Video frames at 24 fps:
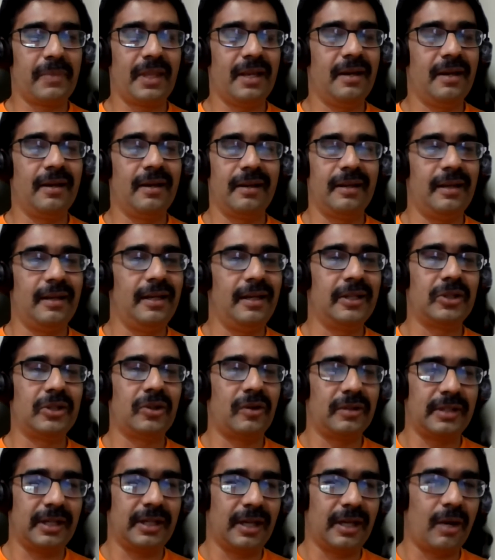really thought
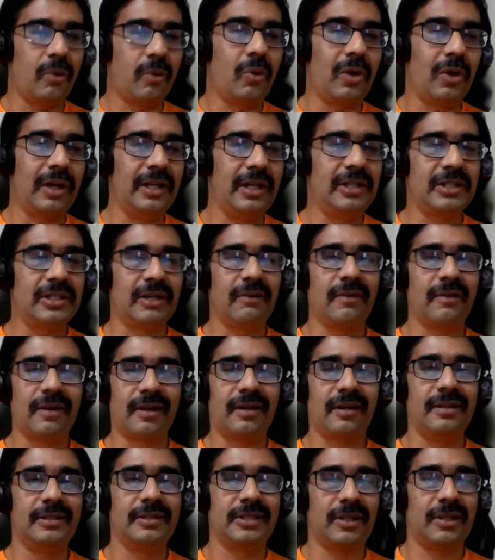that how rich our
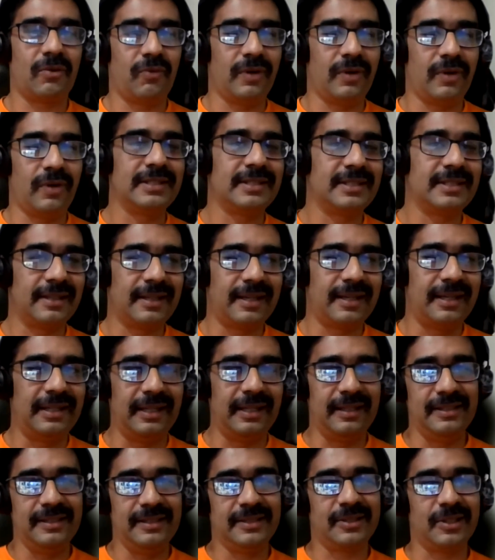culture once again
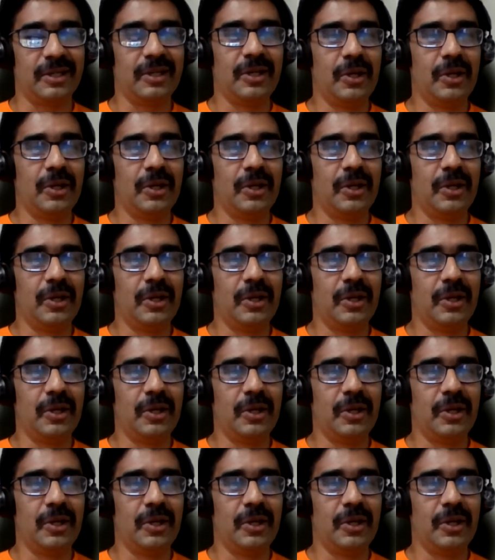is